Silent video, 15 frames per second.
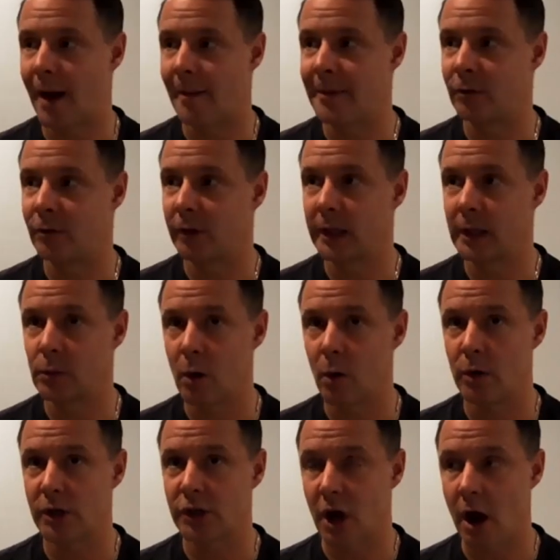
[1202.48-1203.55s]
I mean, really, what
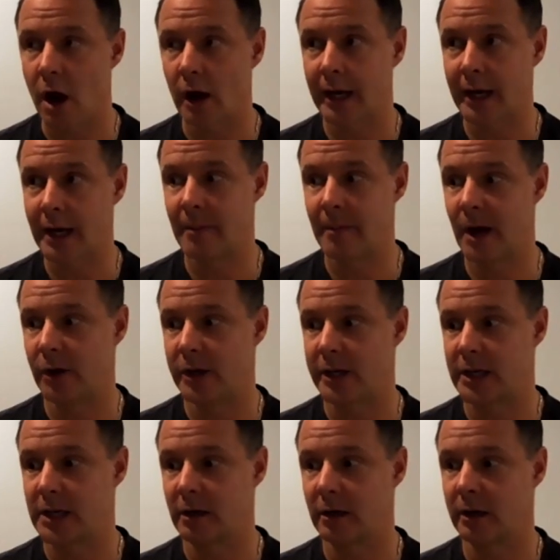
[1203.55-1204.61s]
we're talking about
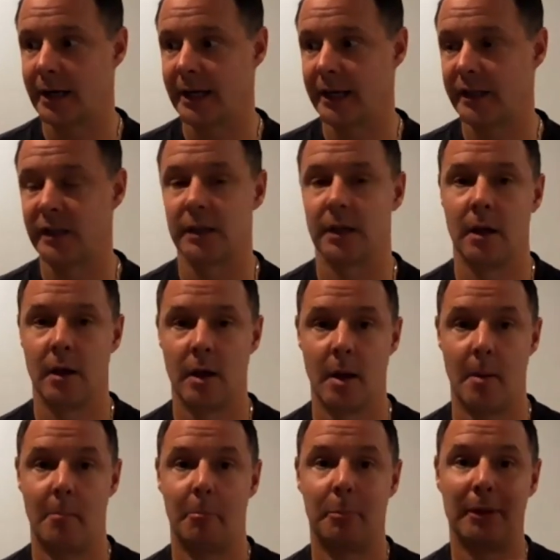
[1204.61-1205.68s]
here is
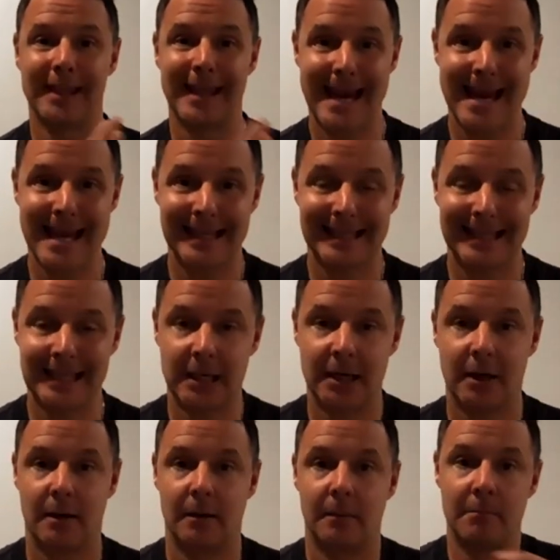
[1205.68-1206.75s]
plant
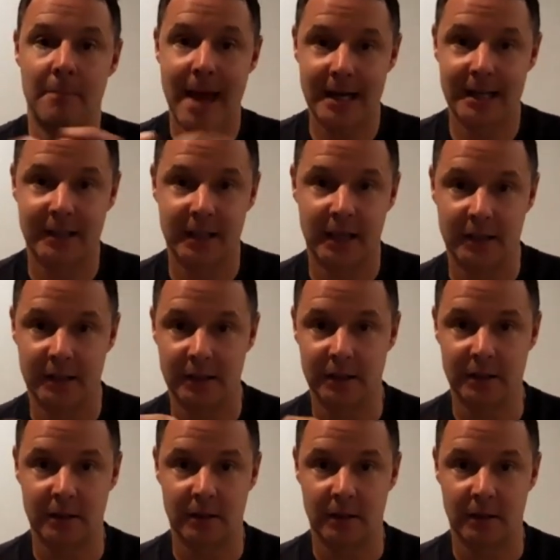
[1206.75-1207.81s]

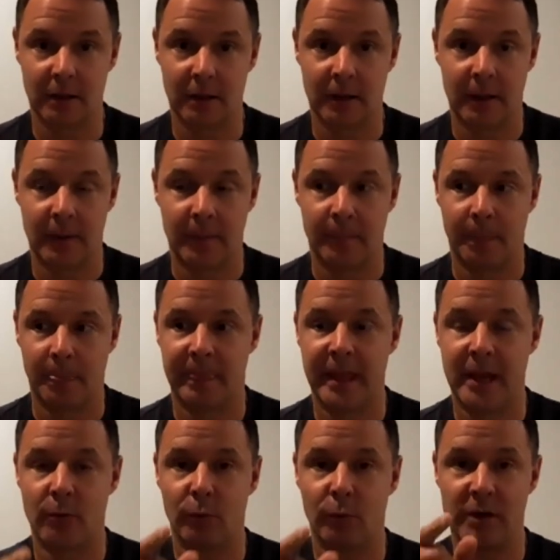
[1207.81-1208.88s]
medicines
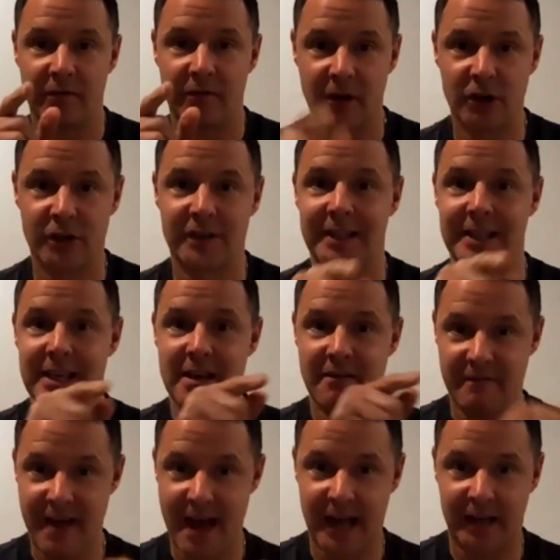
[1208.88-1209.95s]
that reverse the
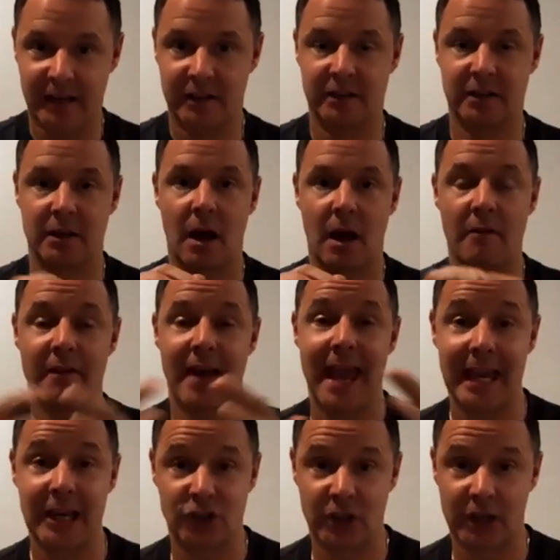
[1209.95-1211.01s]
effects of
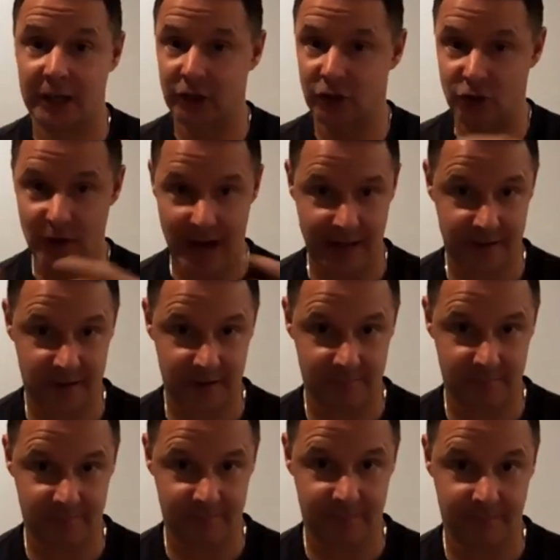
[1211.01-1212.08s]
aging and stress.
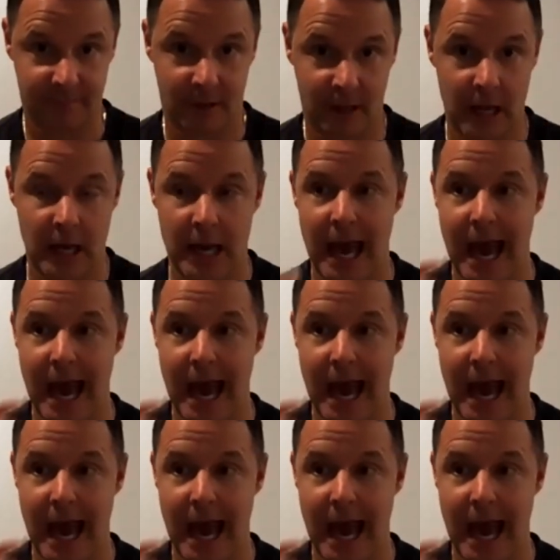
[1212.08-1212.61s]
Mm-hmm.